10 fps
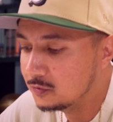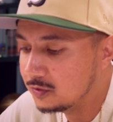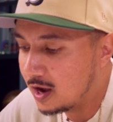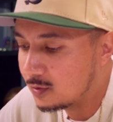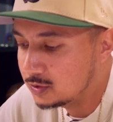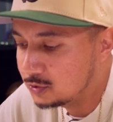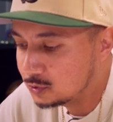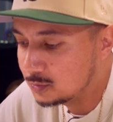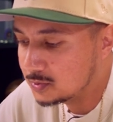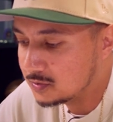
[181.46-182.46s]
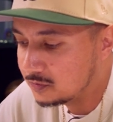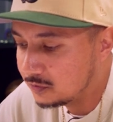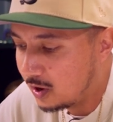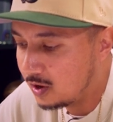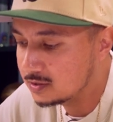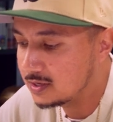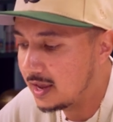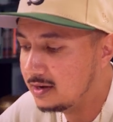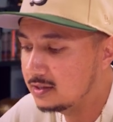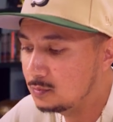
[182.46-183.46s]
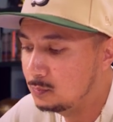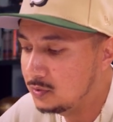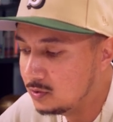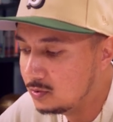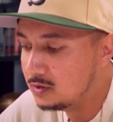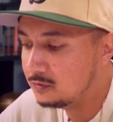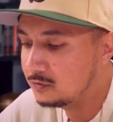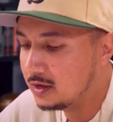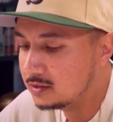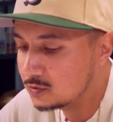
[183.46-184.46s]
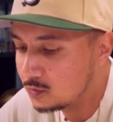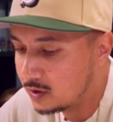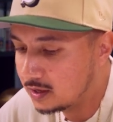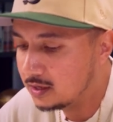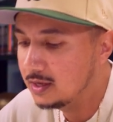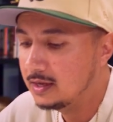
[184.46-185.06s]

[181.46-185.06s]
flower droops and falls, and its beauty fades away.